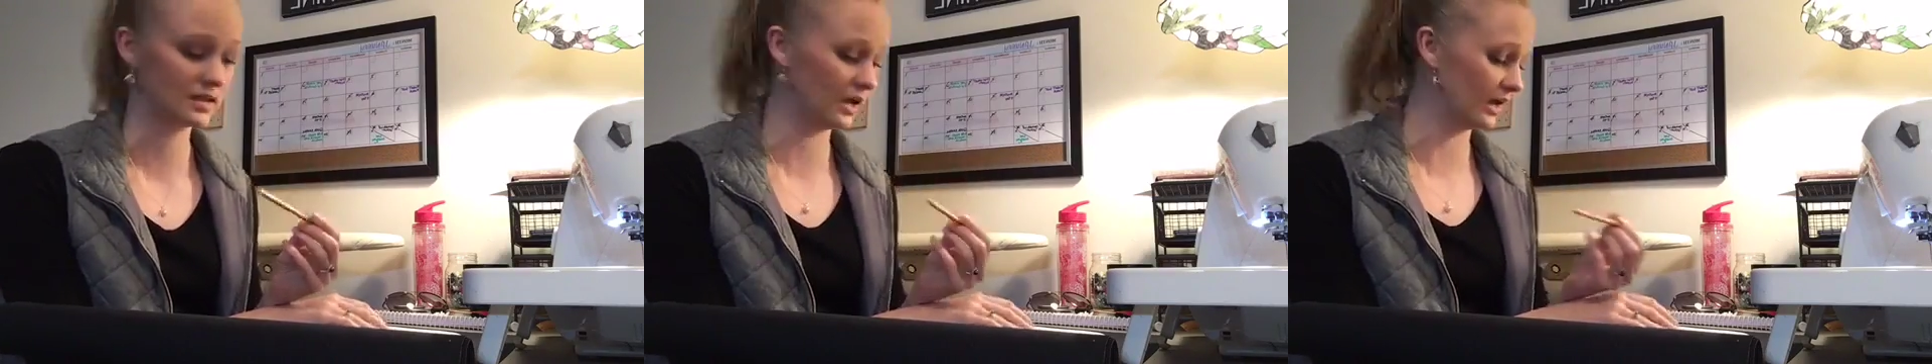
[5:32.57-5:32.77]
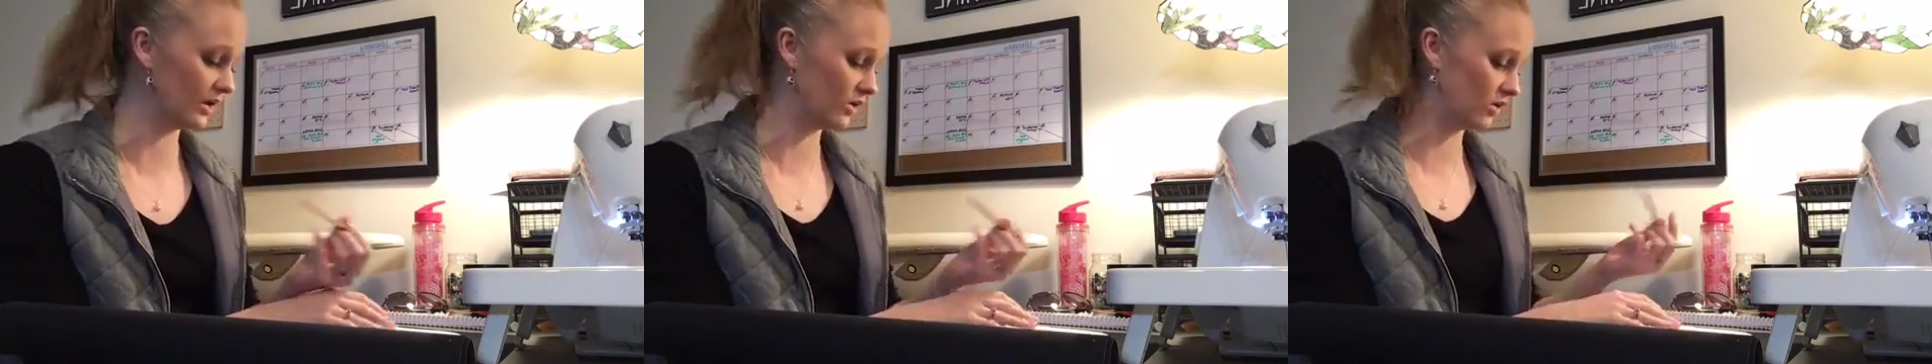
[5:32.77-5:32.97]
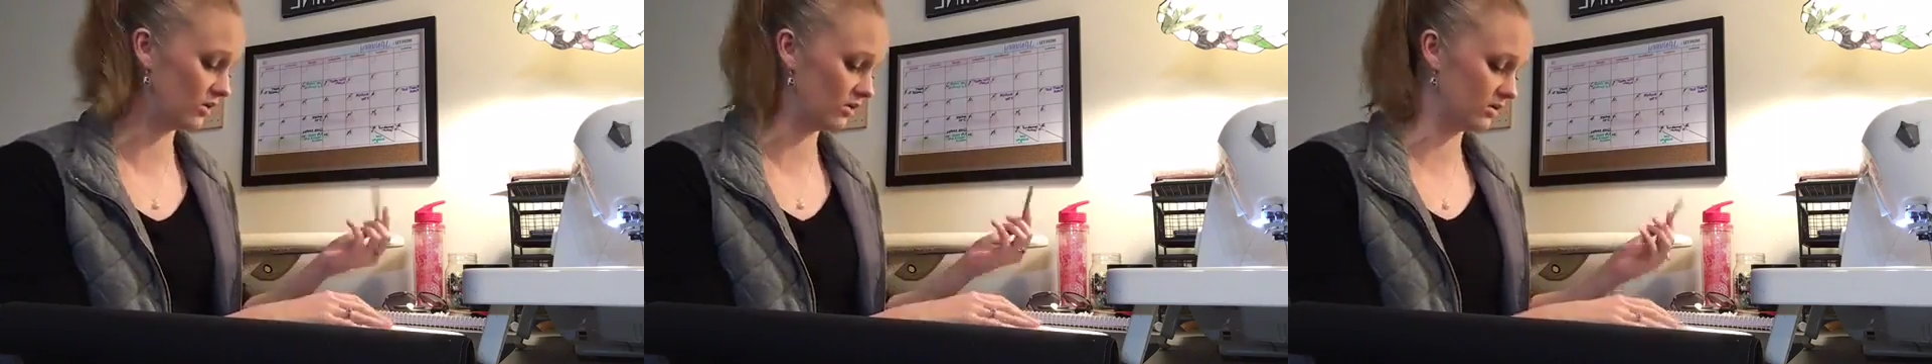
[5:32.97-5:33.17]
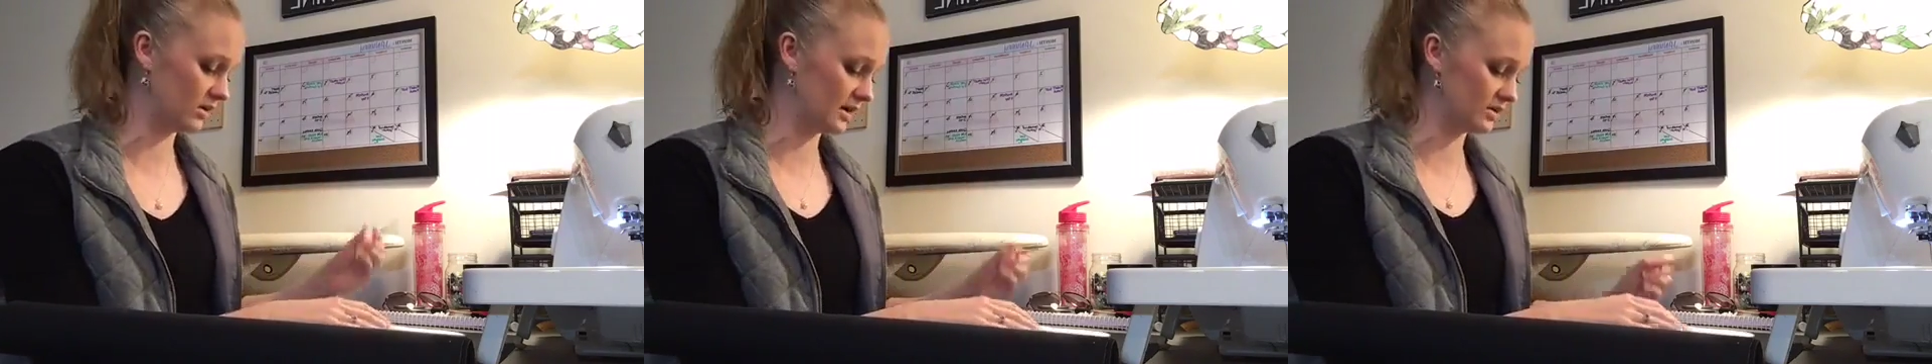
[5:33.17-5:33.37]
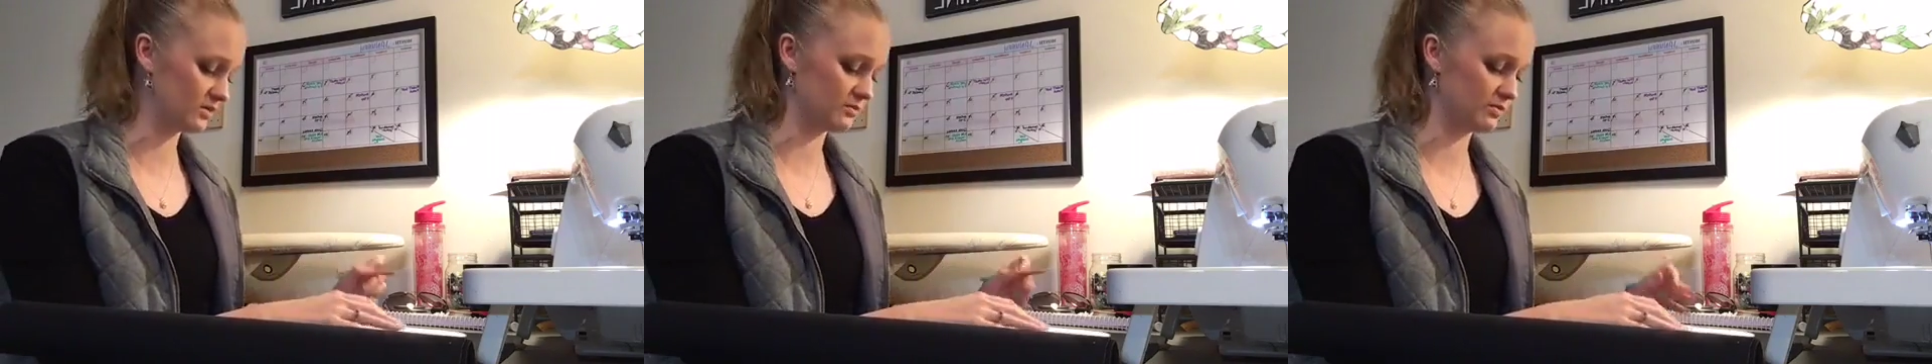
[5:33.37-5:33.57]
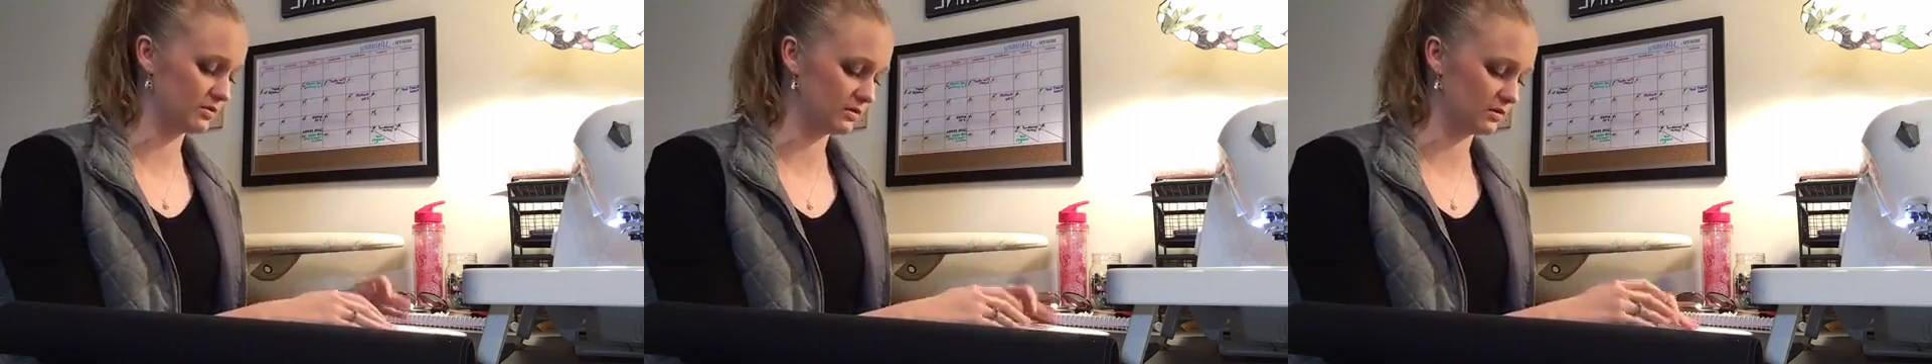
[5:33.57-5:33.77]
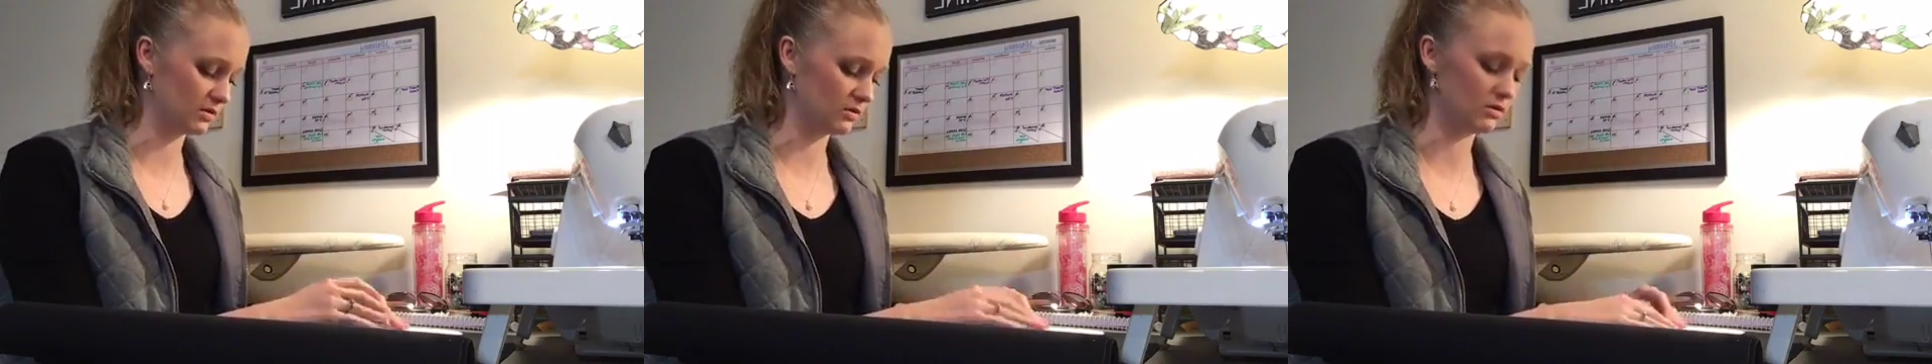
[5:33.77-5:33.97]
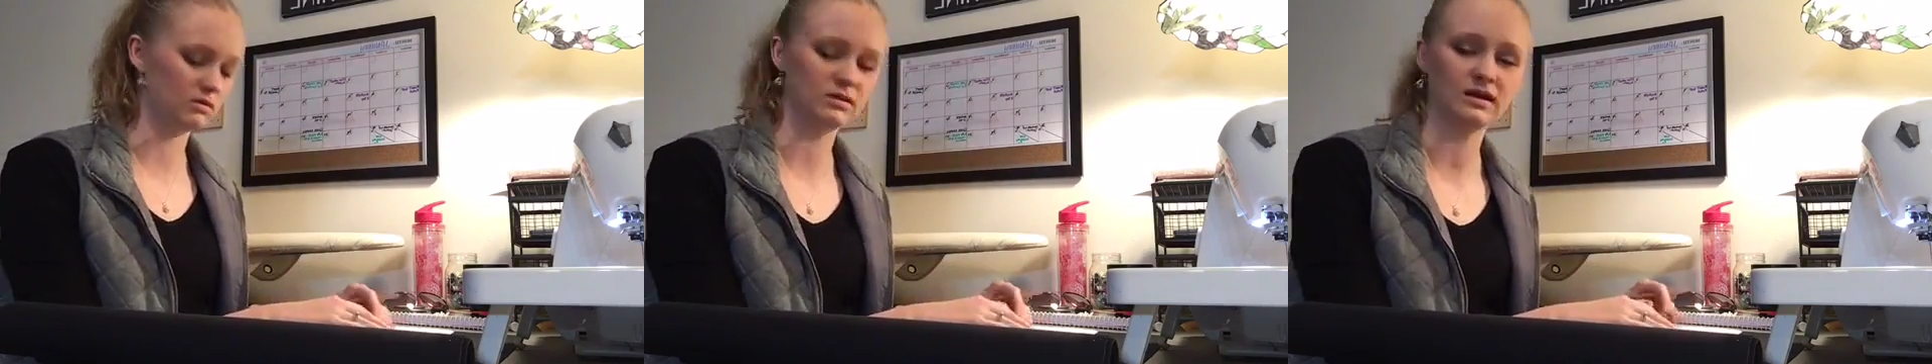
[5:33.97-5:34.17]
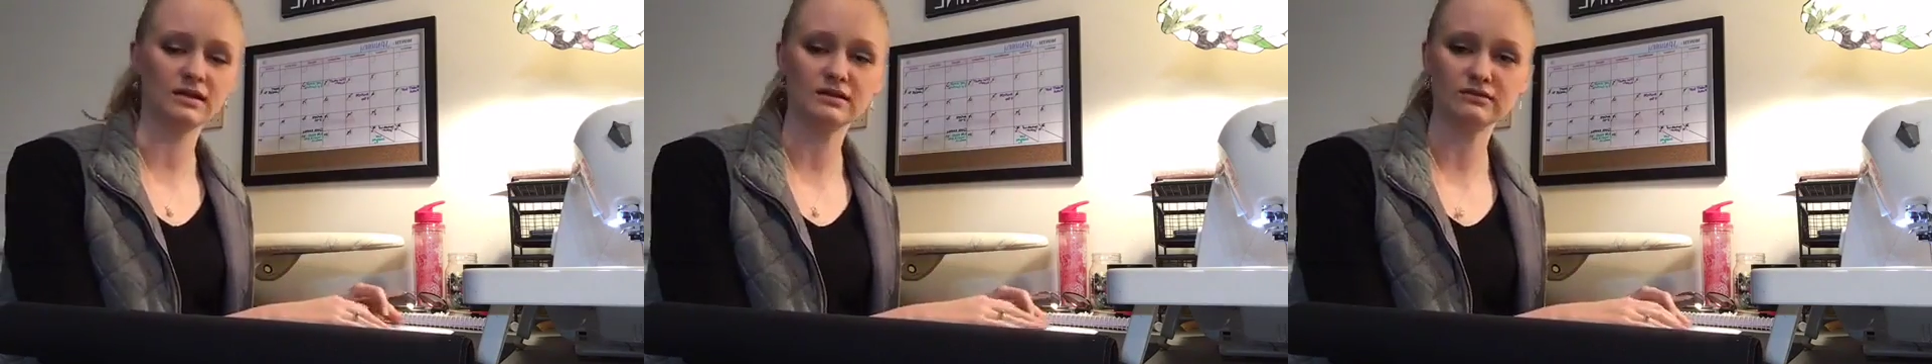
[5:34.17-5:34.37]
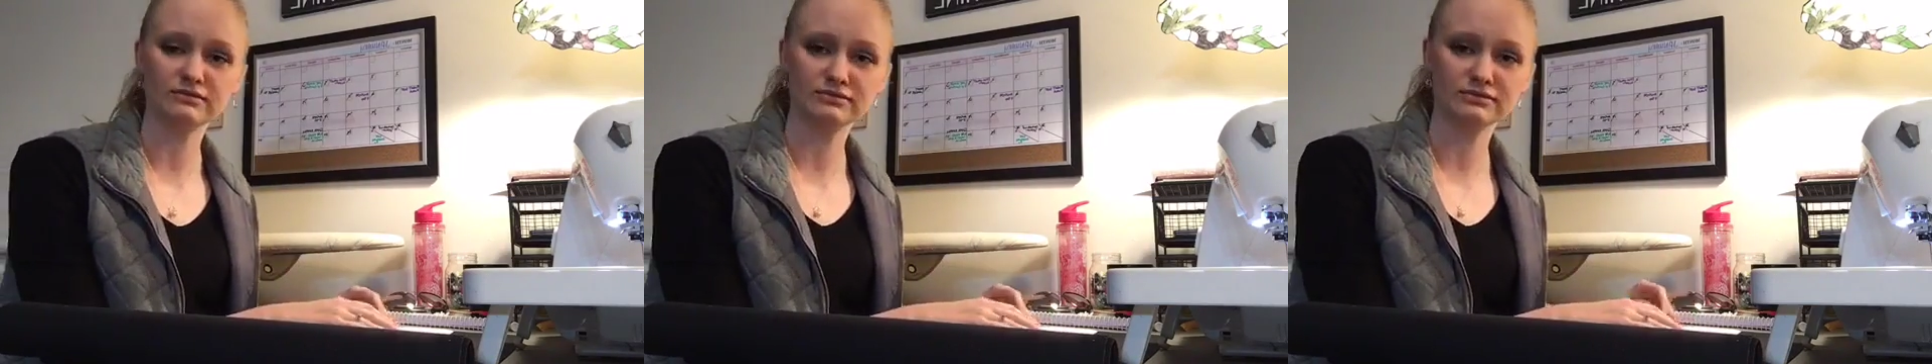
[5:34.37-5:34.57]
at all. I don't put a whole lot
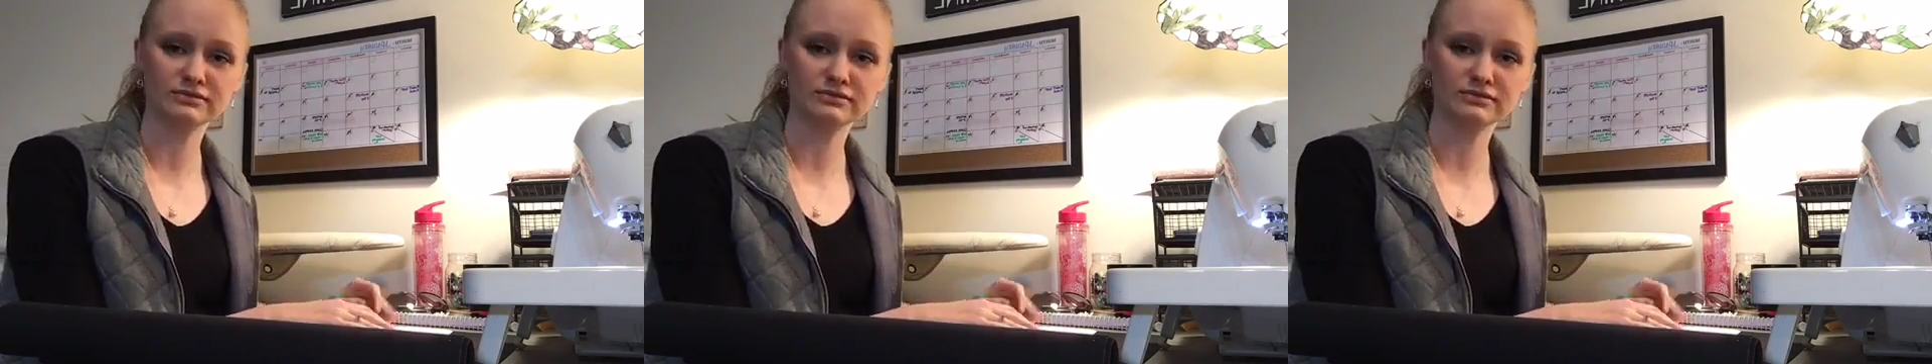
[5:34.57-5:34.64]
of